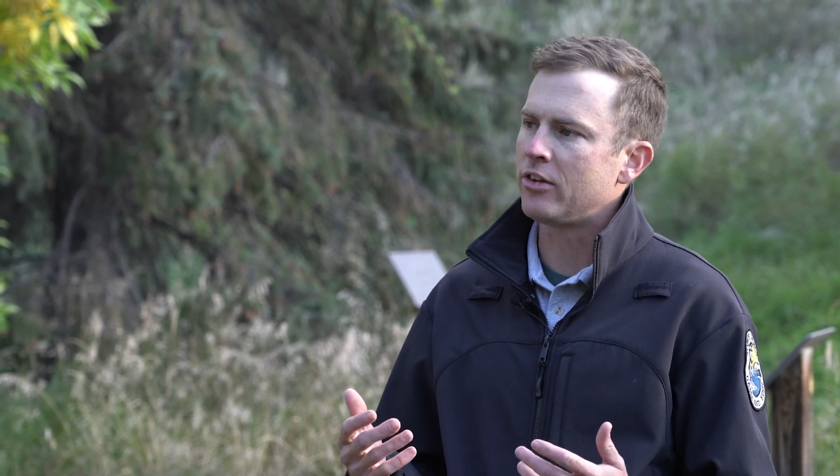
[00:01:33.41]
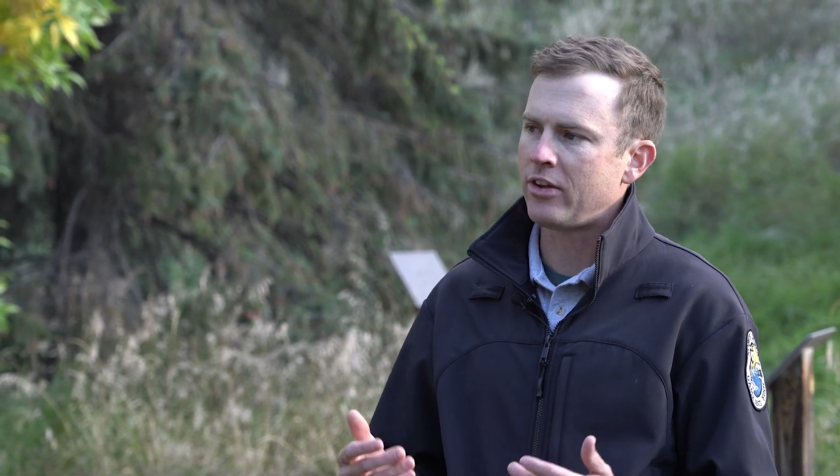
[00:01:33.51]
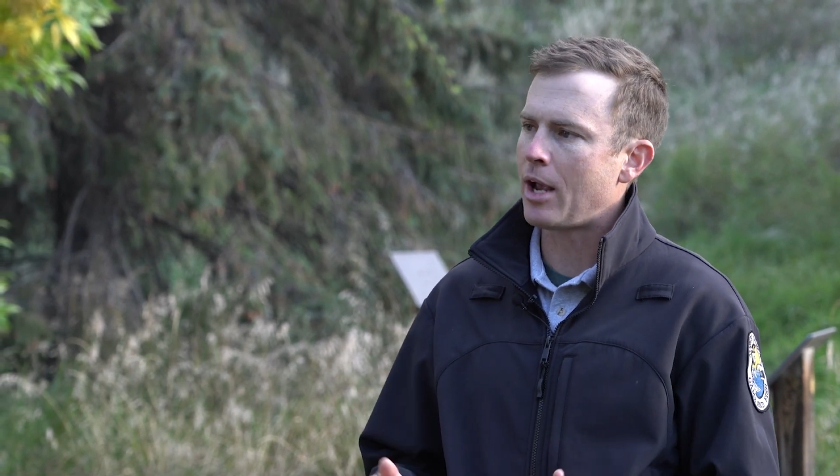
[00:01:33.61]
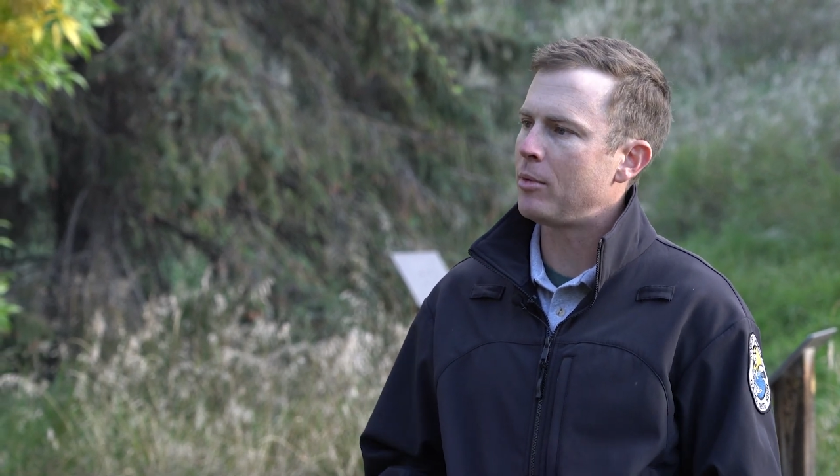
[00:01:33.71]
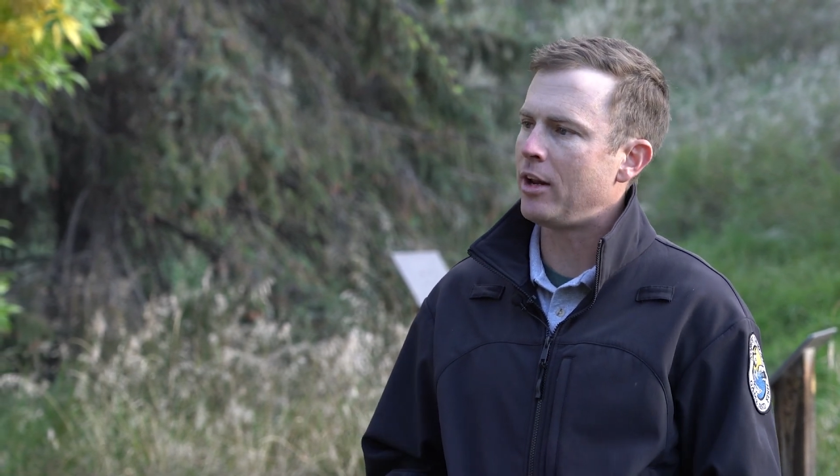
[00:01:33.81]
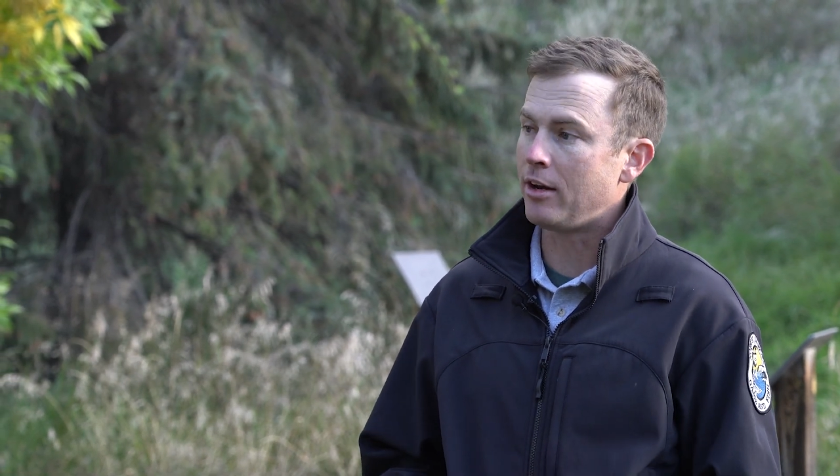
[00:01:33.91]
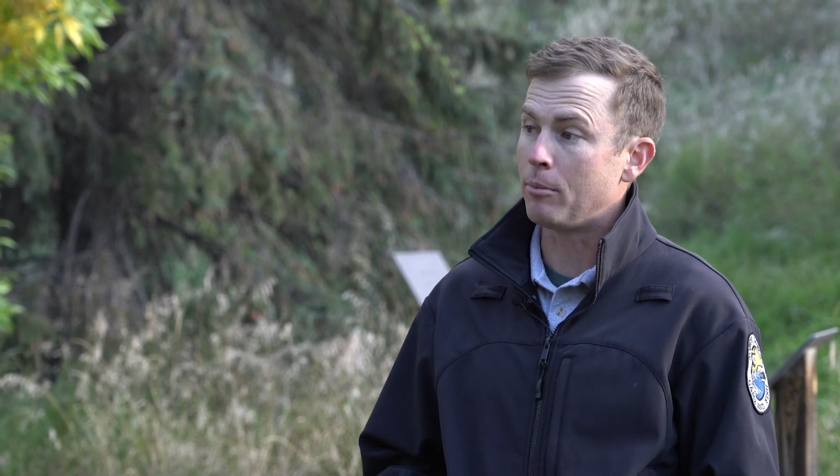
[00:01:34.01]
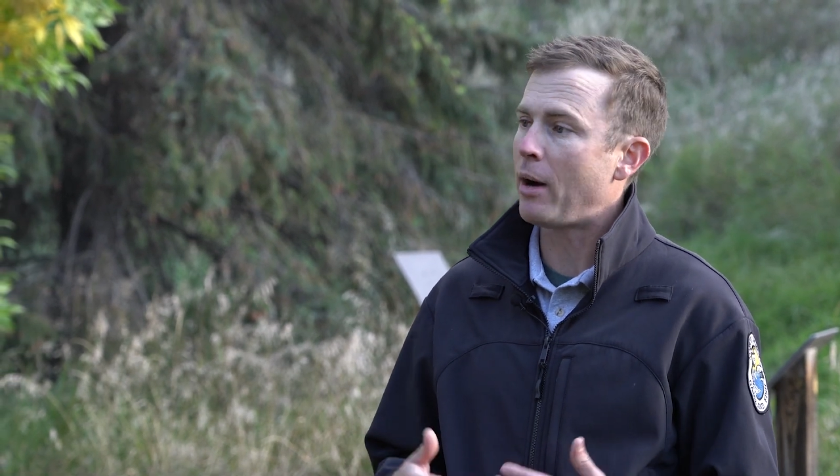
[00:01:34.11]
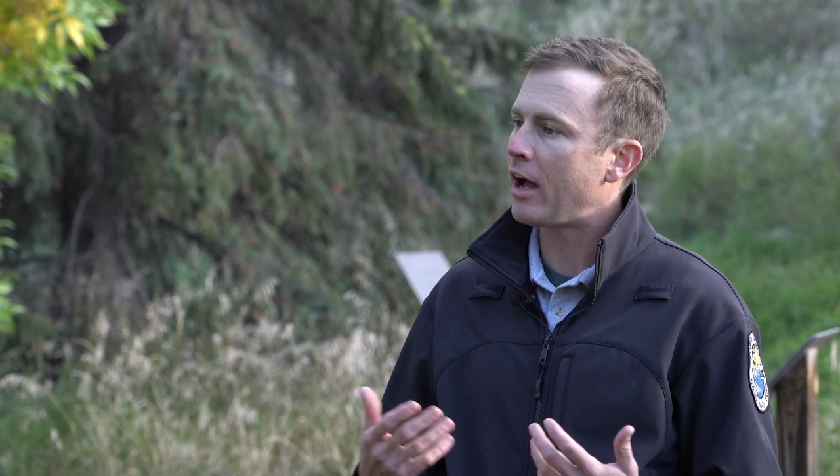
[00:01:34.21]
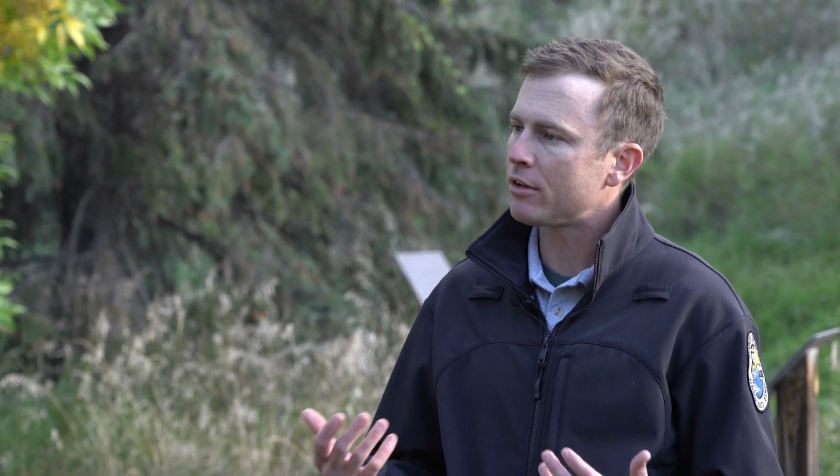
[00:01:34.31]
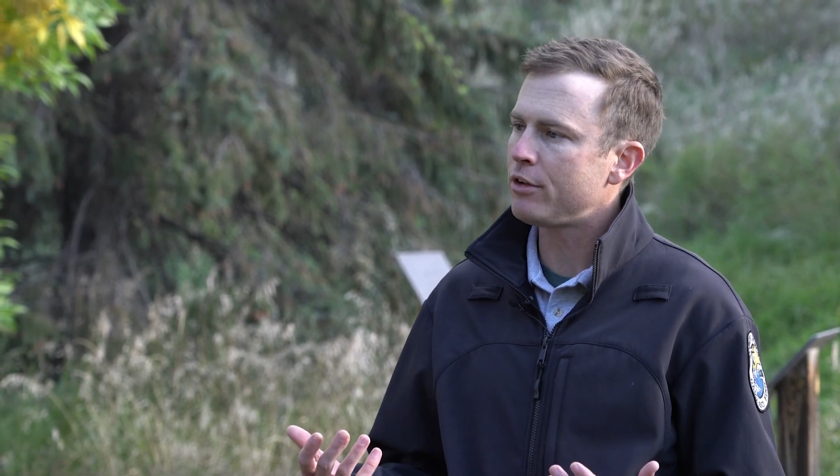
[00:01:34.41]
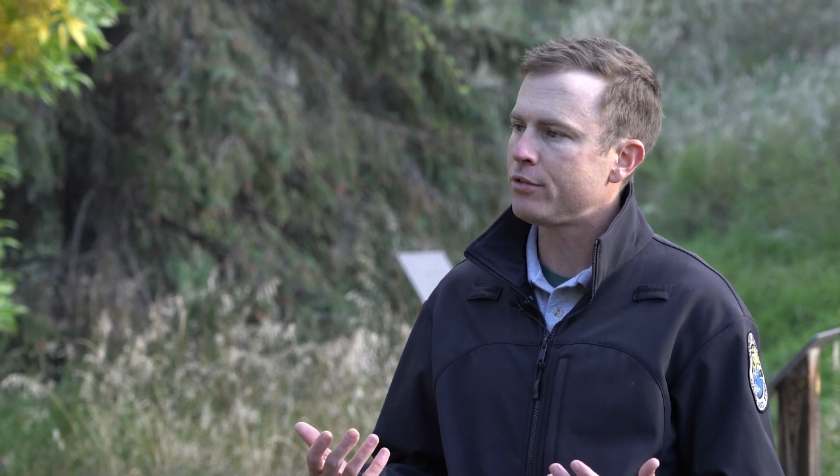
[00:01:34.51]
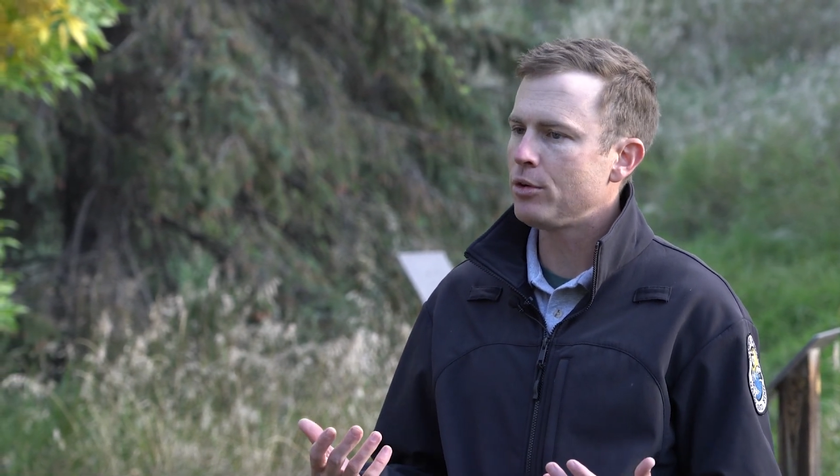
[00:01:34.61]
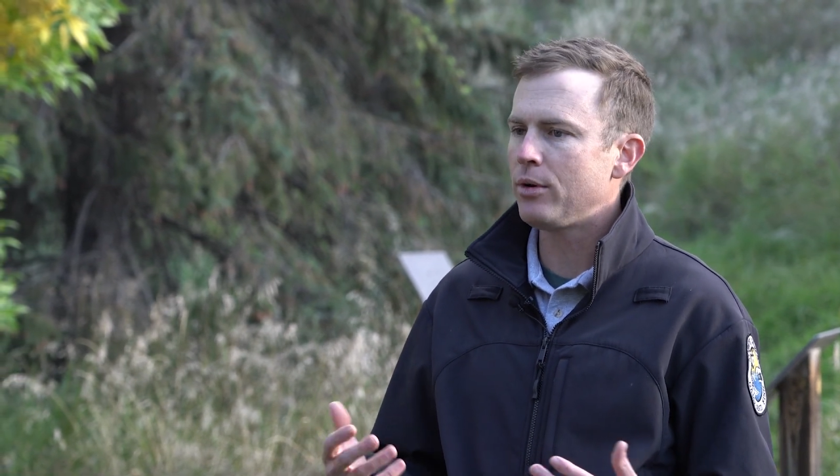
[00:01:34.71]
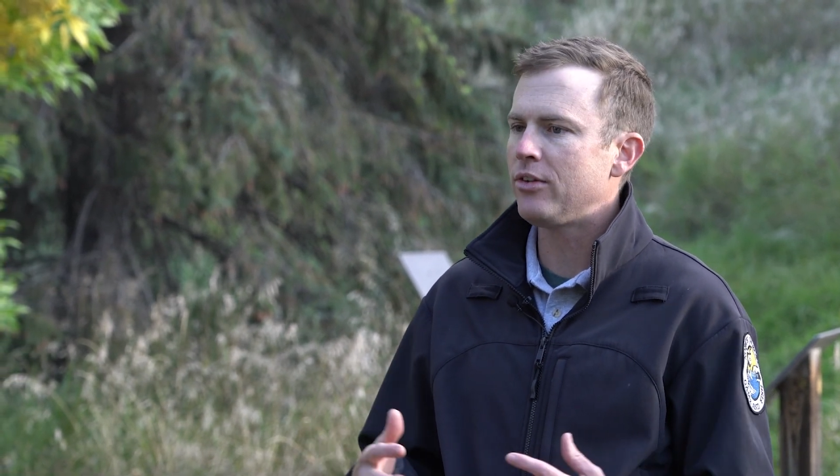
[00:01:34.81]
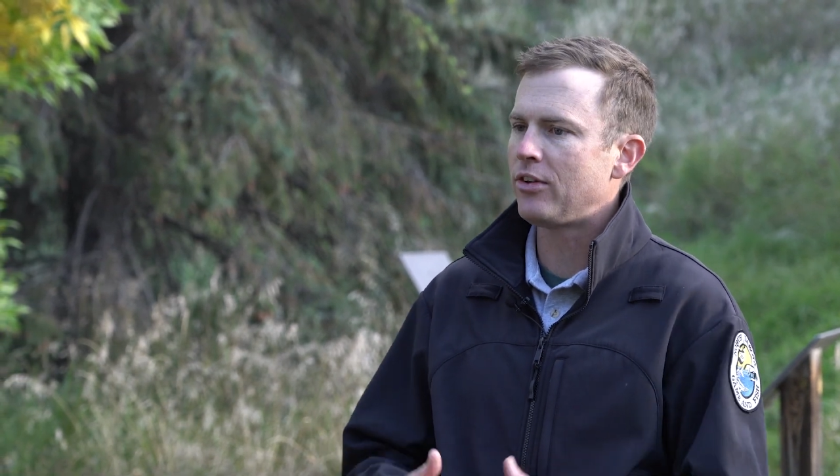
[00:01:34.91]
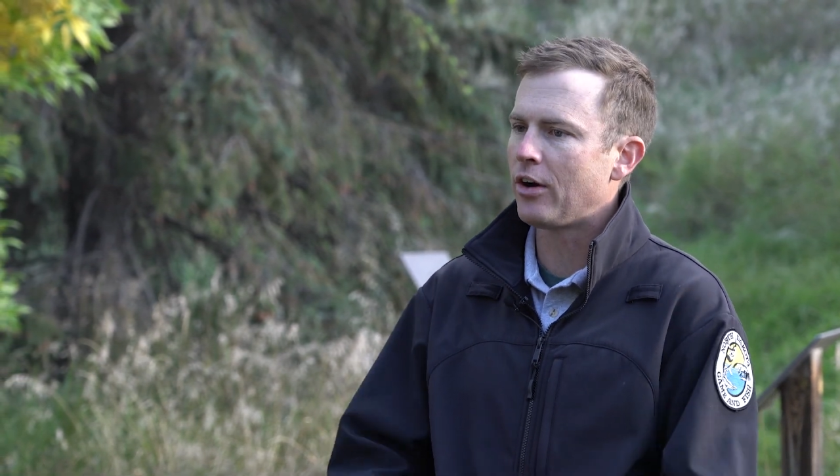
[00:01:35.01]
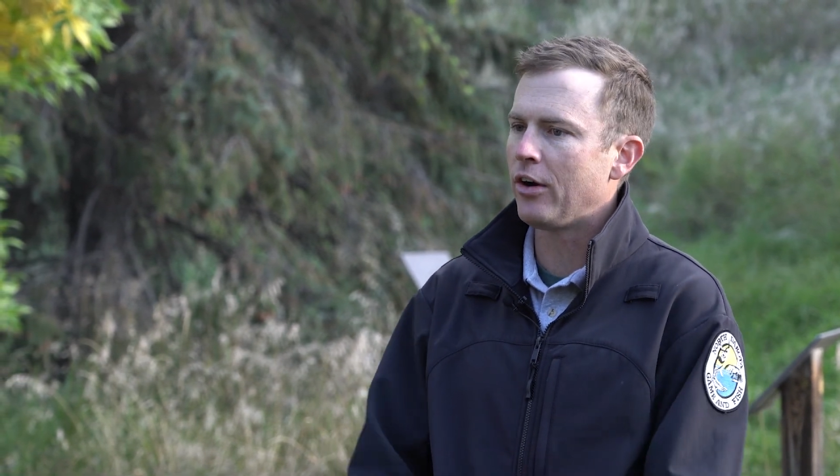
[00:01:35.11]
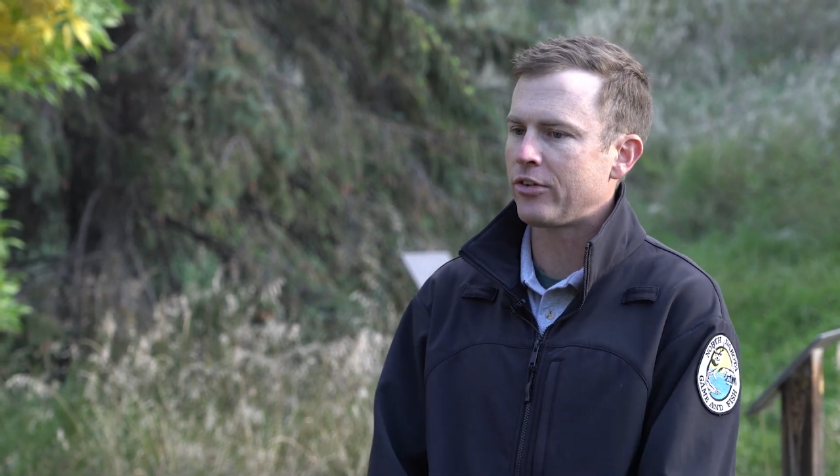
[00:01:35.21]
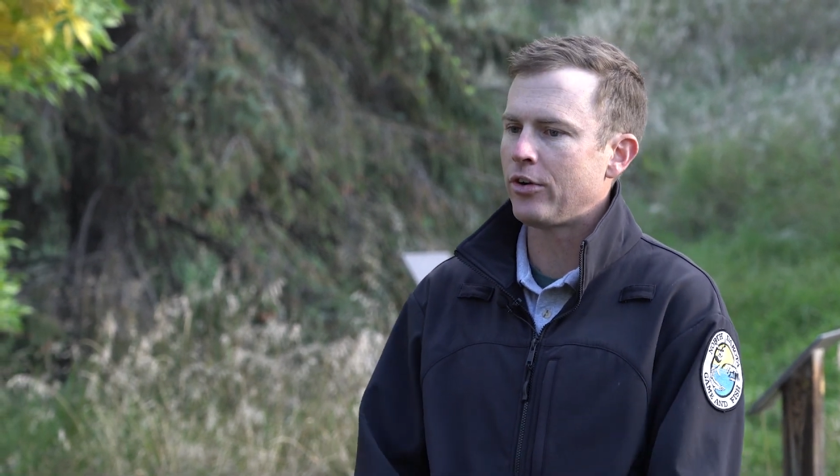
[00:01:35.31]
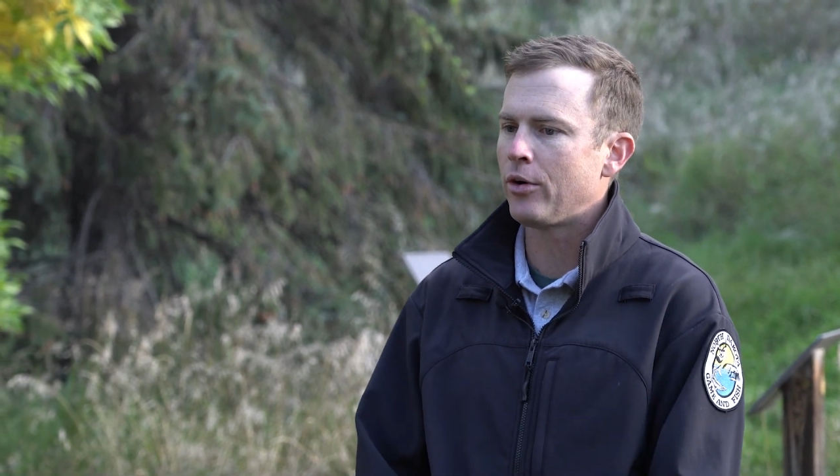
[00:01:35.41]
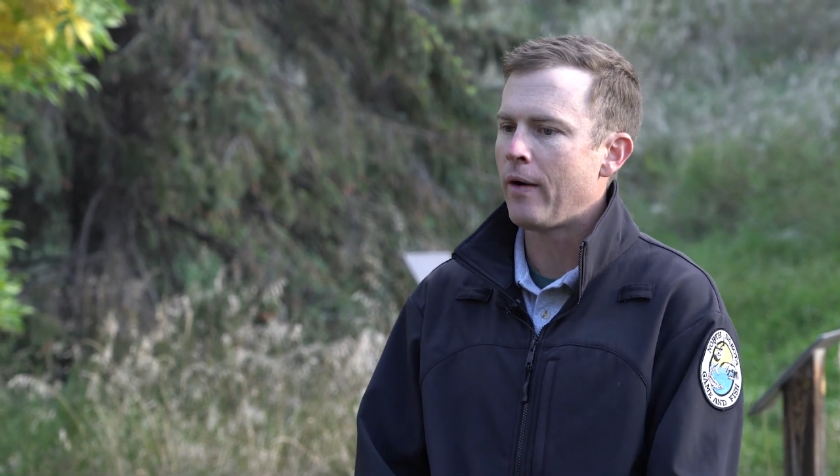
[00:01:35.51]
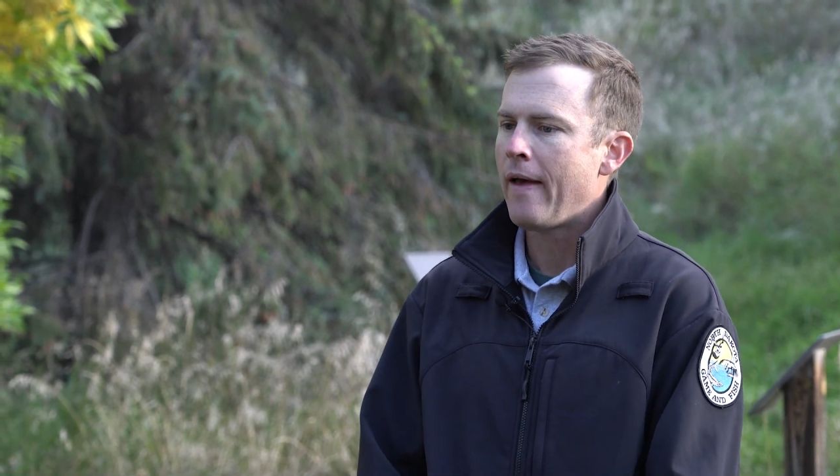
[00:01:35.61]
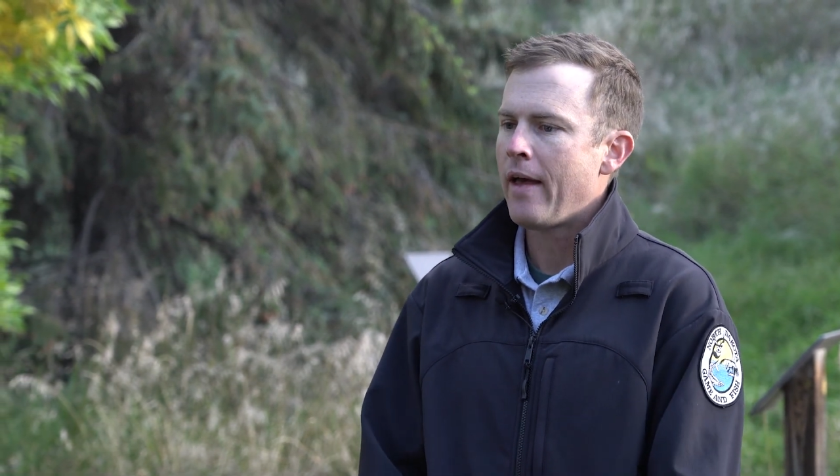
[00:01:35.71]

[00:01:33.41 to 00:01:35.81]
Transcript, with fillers: contaminated bodily fluids and also